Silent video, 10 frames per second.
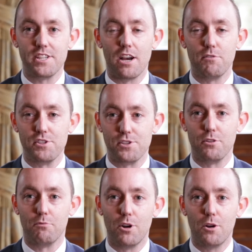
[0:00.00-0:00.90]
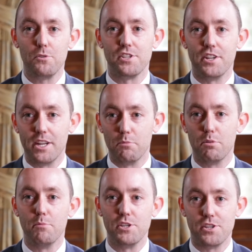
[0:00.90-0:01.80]
staff in certain roles that needed
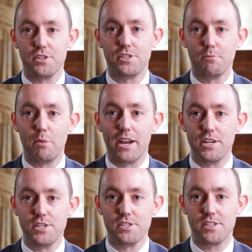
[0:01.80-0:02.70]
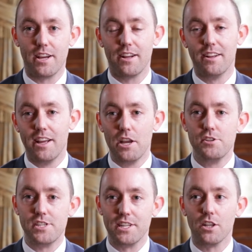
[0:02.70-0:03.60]
permission to pages that
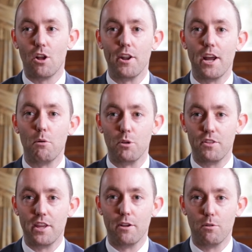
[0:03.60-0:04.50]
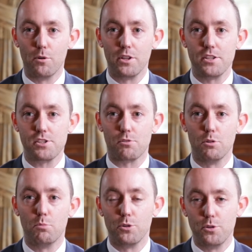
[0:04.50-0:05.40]
didn't line up with their audience
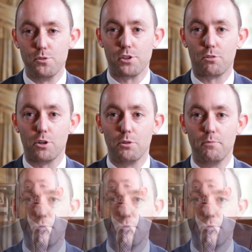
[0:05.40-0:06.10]
group or user group.